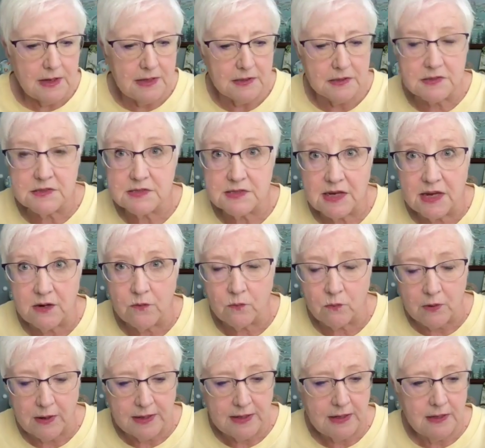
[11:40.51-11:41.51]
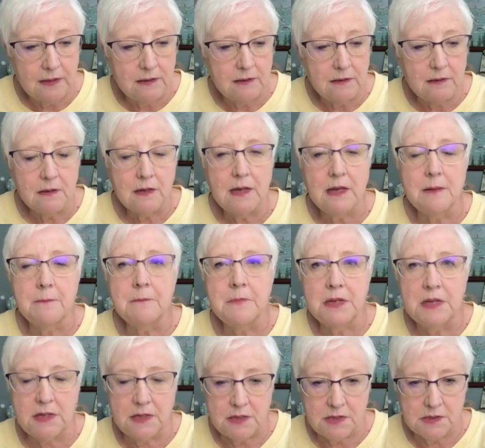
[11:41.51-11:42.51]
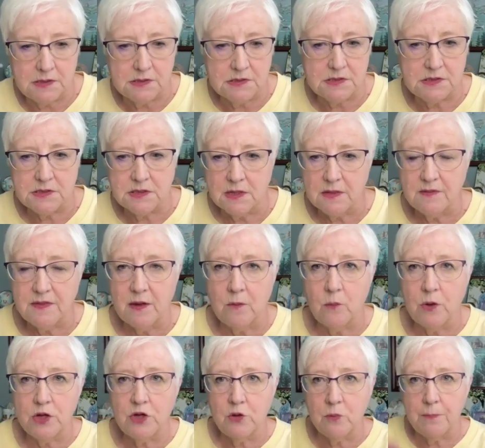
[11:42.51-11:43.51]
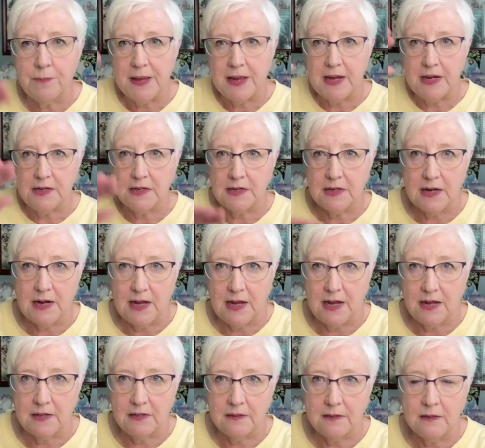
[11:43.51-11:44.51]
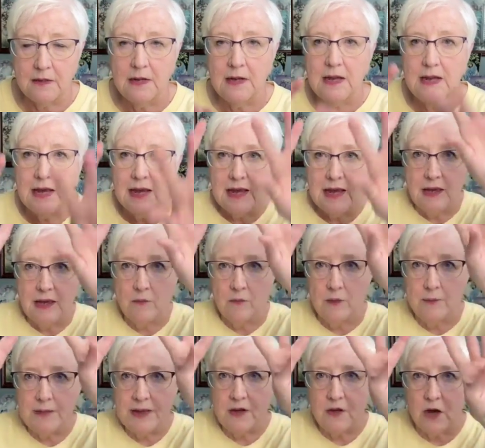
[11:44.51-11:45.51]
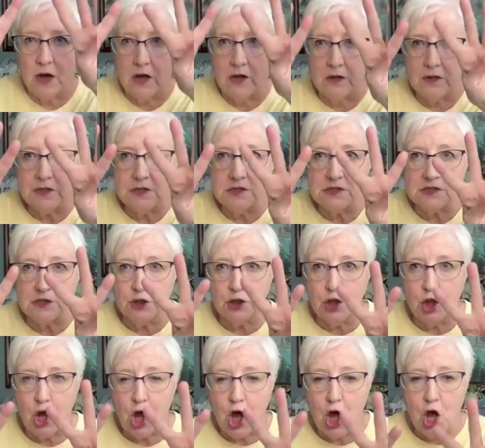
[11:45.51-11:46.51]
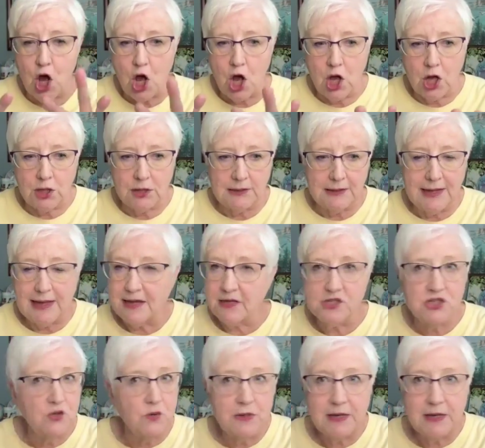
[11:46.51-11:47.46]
It'll say running. It means that when you paint it on, it will make all these long legs.